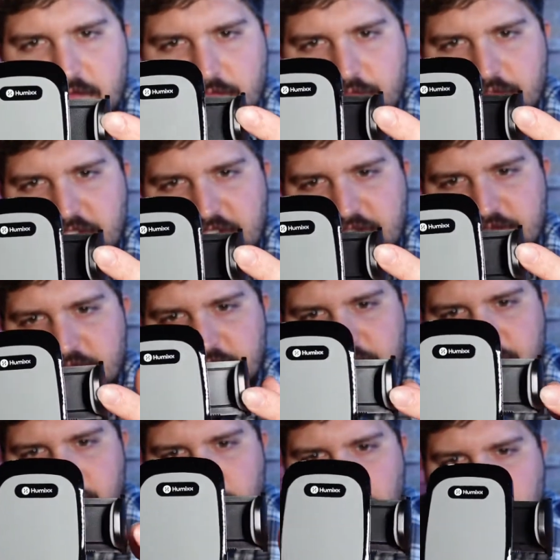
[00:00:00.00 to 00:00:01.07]

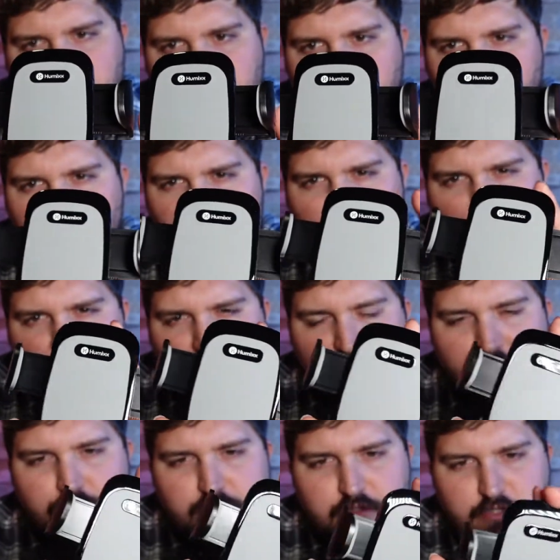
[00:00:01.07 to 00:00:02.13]
releases. I
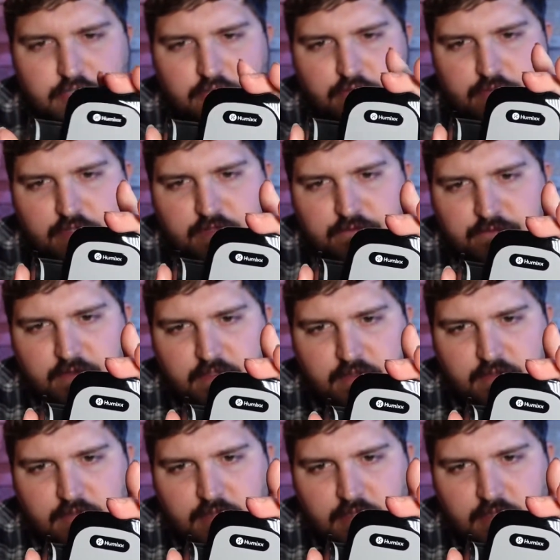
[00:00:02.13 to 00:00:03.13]
don't know if it...